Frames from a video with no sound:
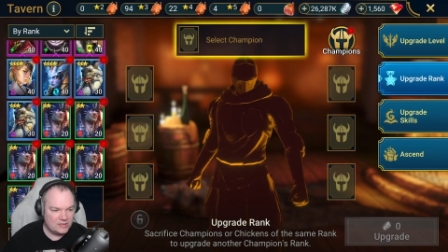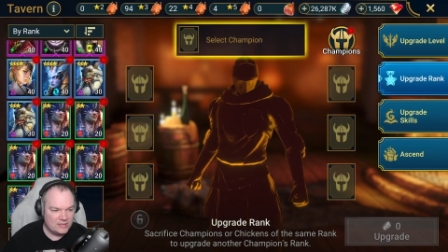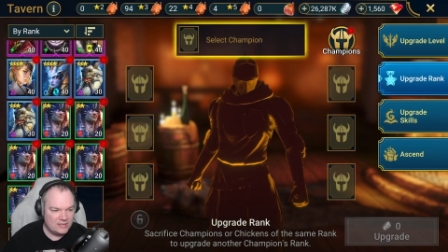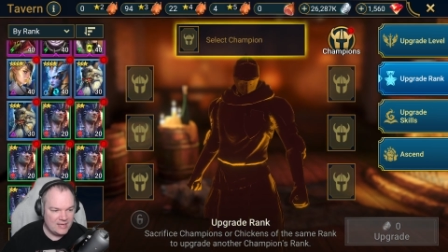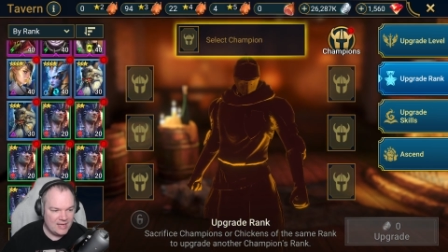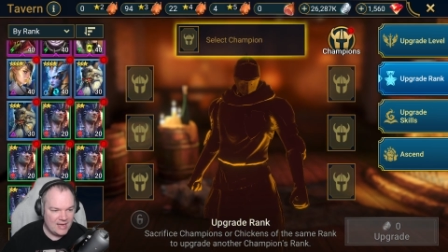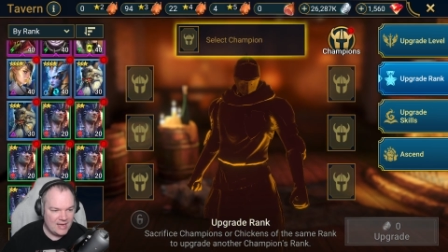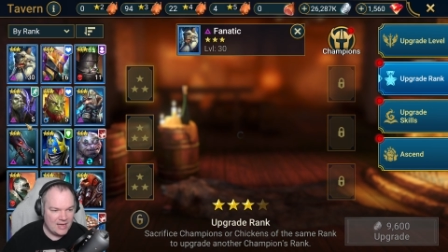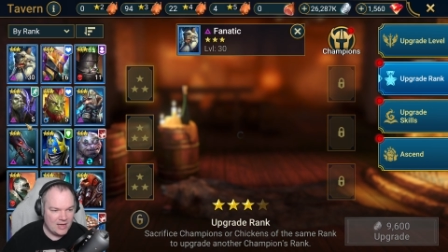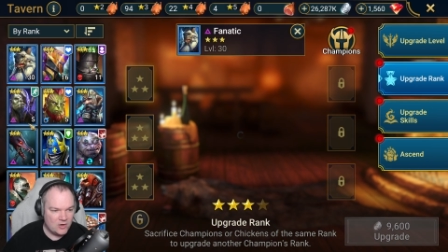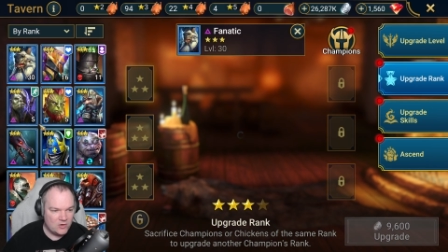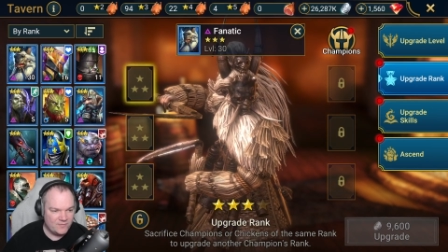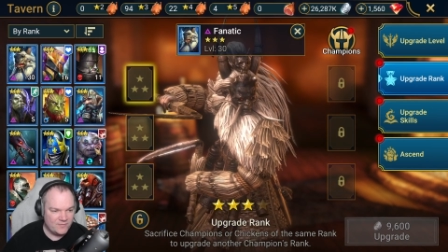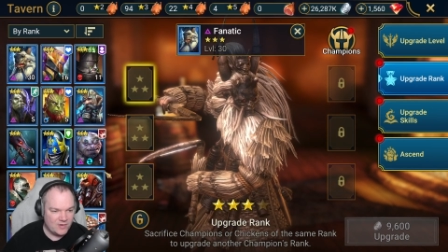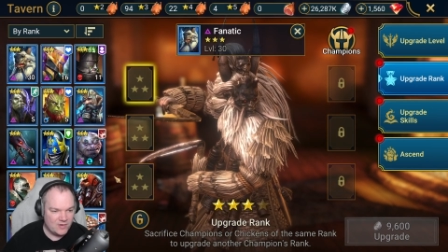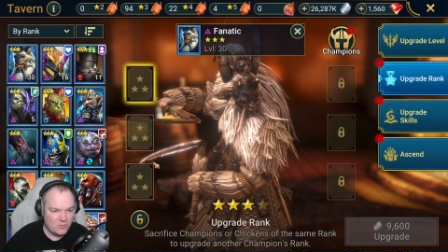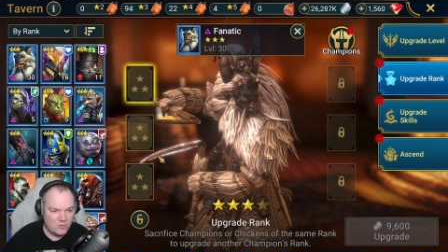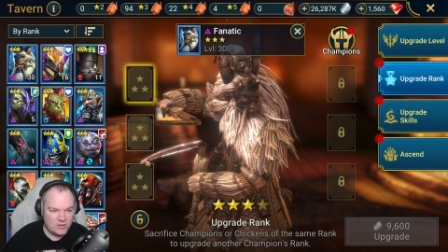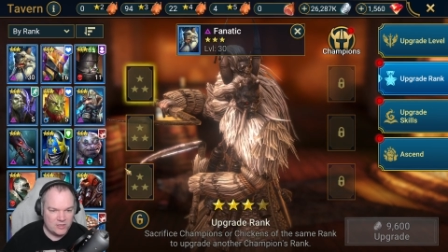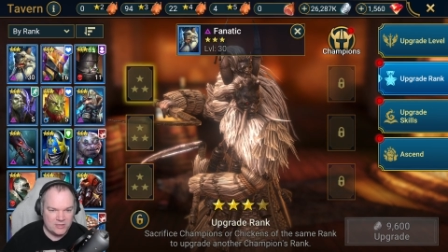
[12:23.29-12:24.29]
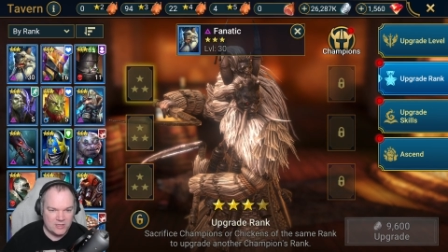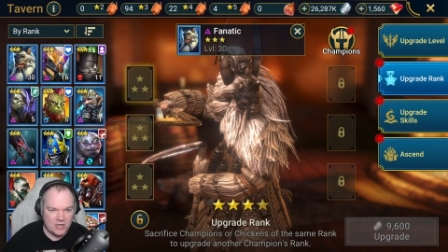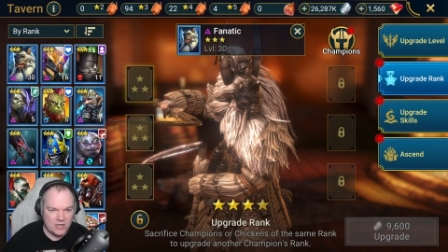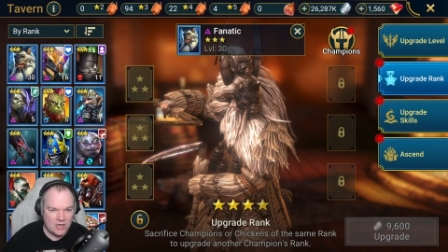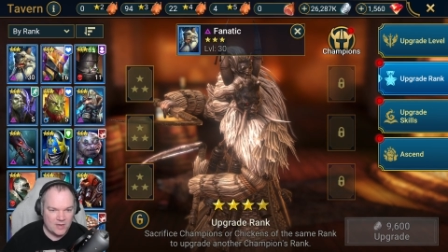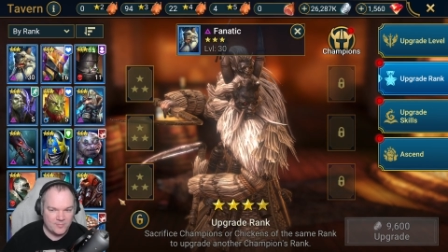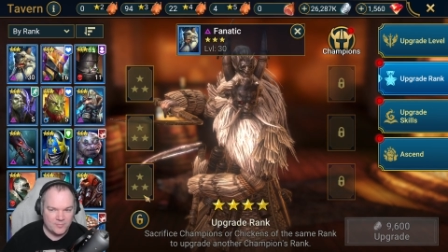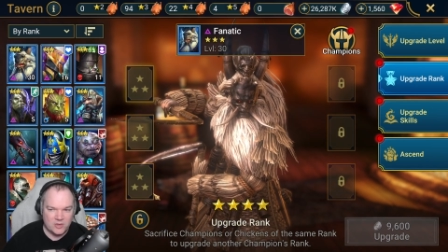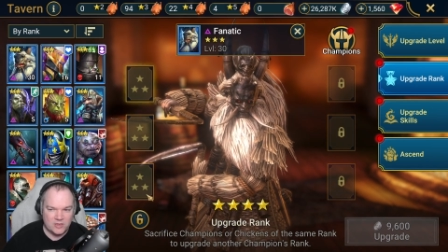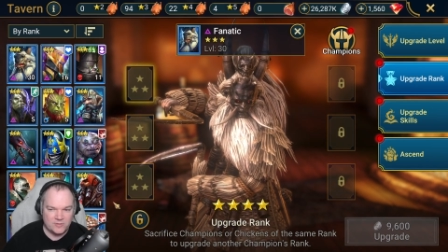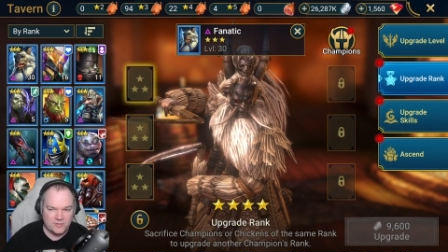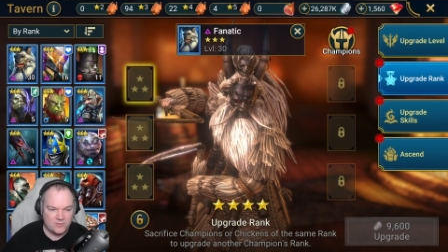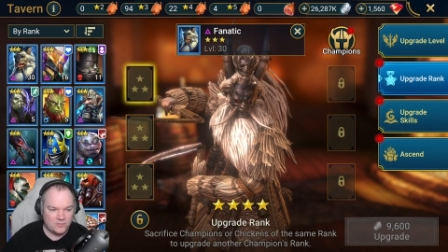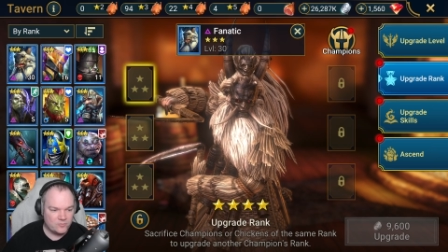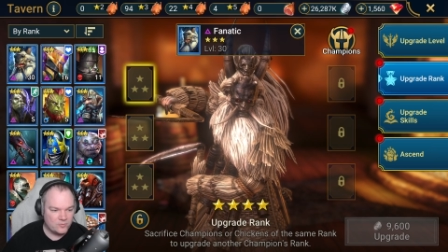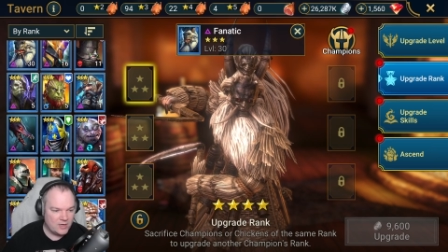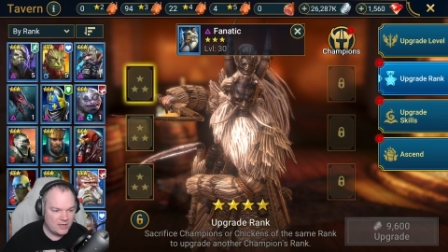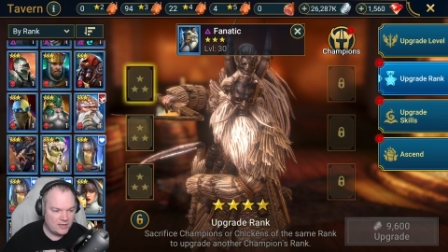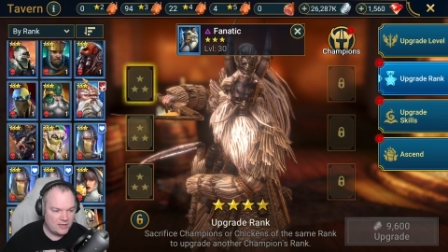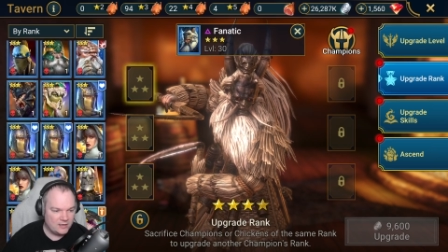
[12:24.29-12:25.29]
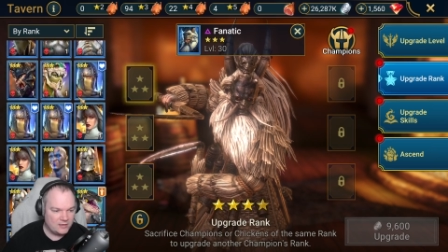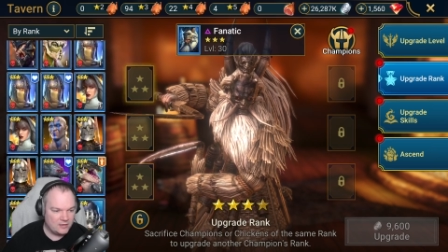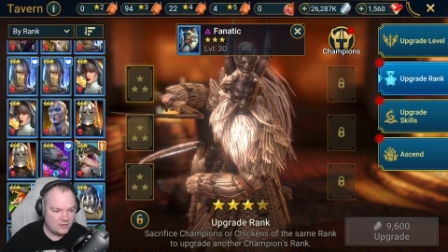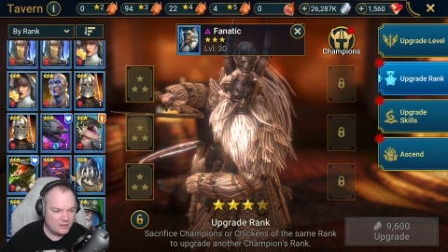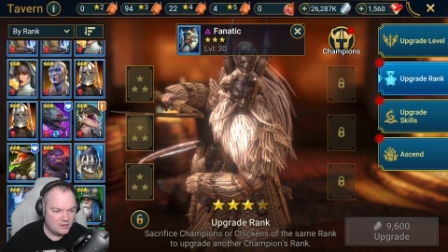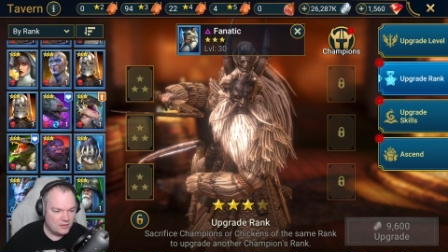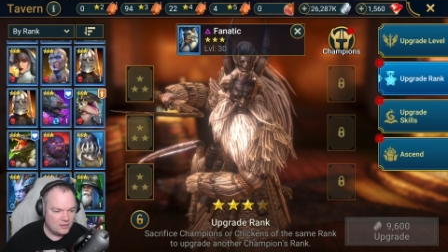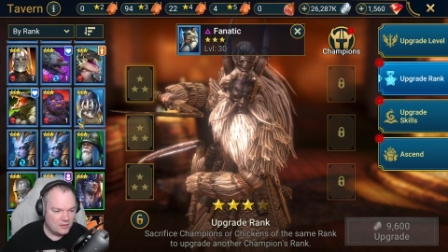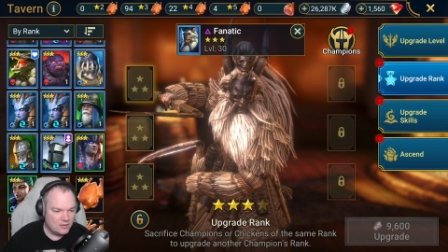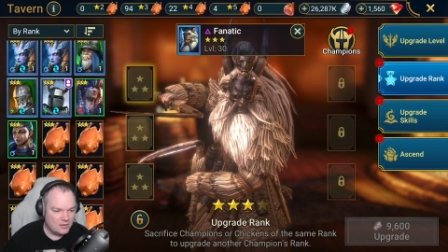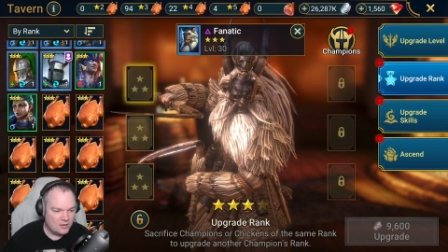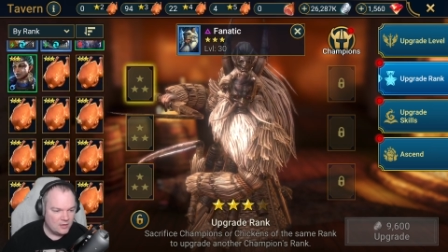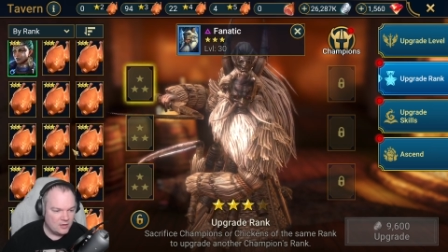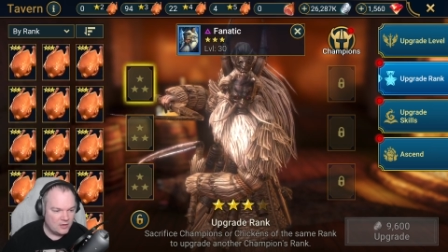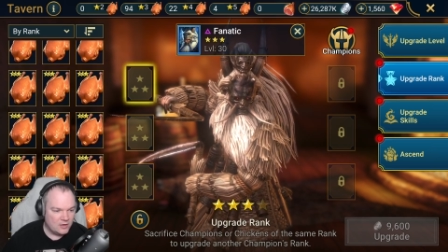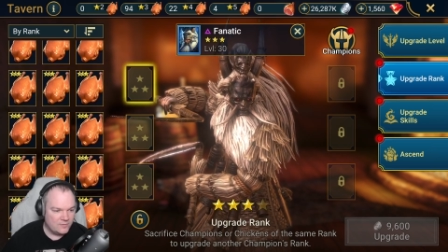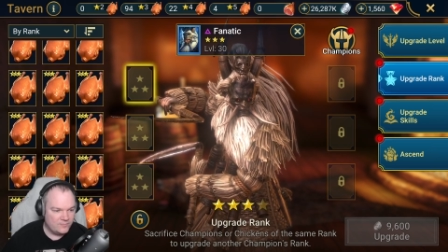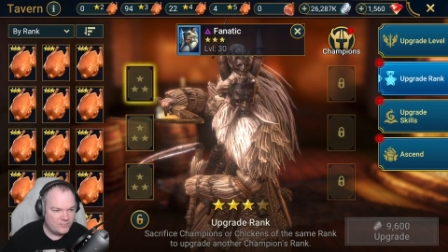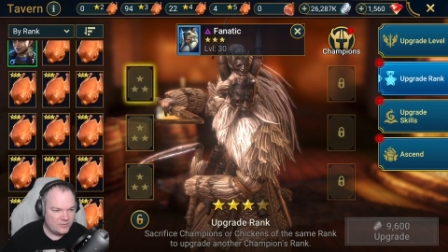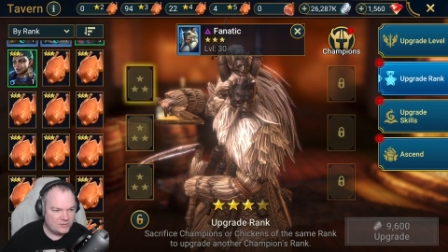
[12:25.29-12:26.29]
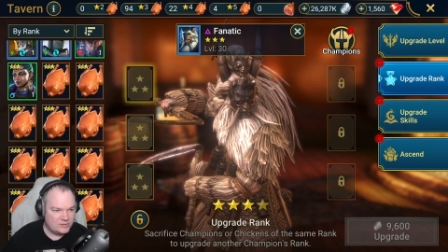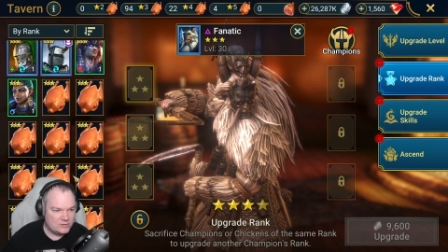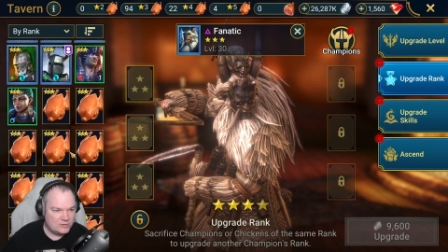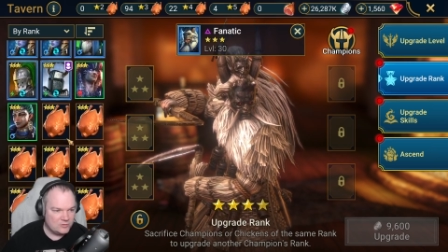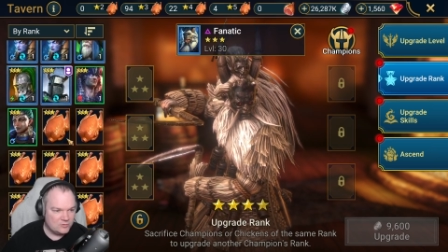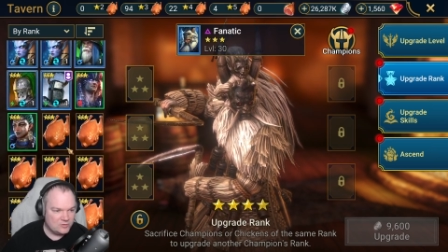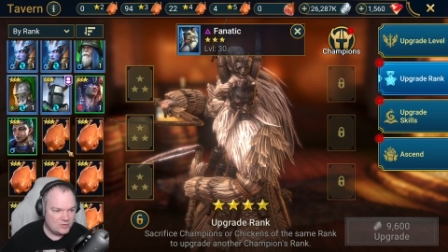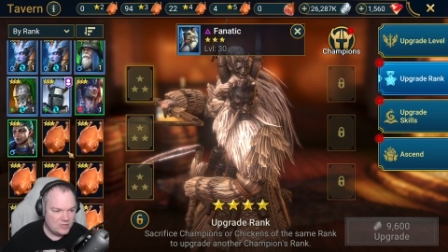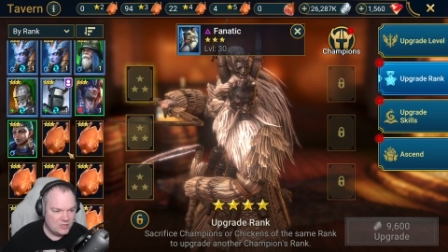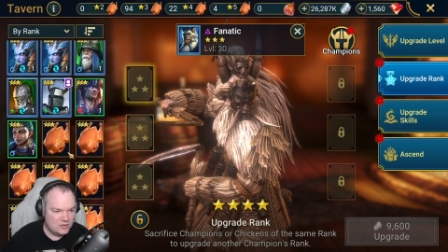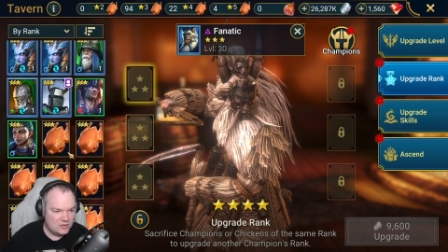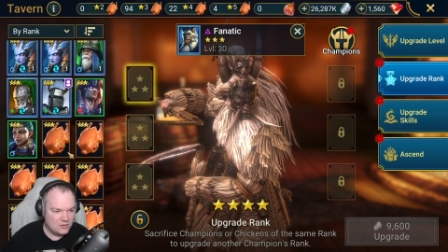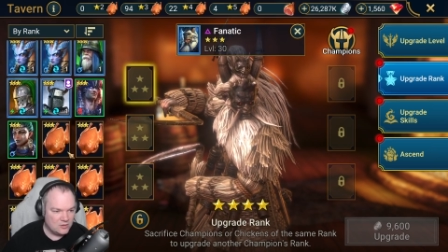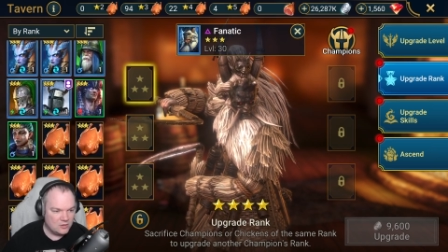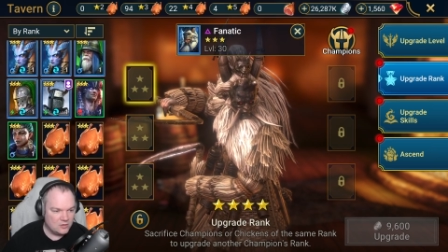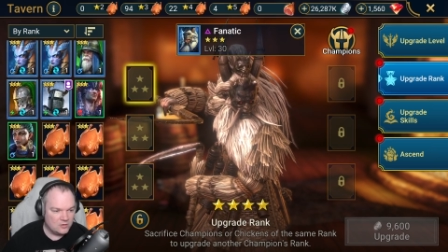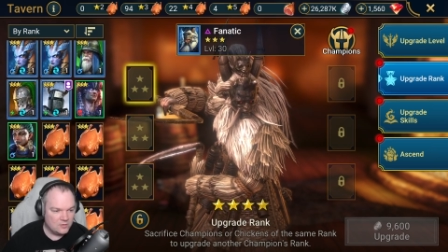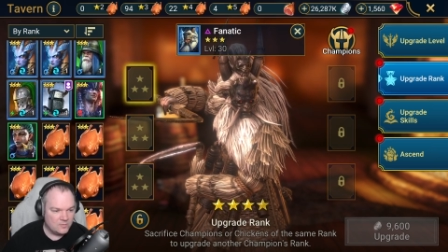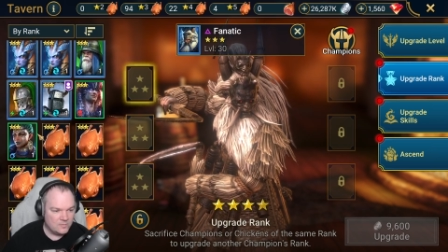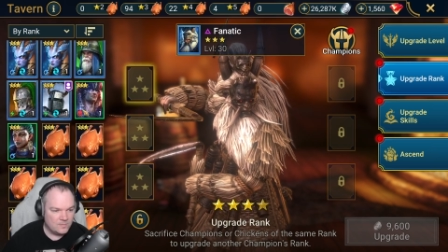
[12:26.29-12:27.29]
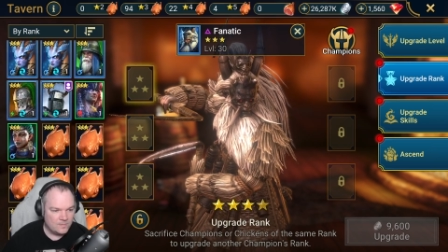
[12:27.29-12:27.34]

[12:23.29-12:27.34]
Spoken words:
Now, if I wanted to upgrade the rank of this dude here,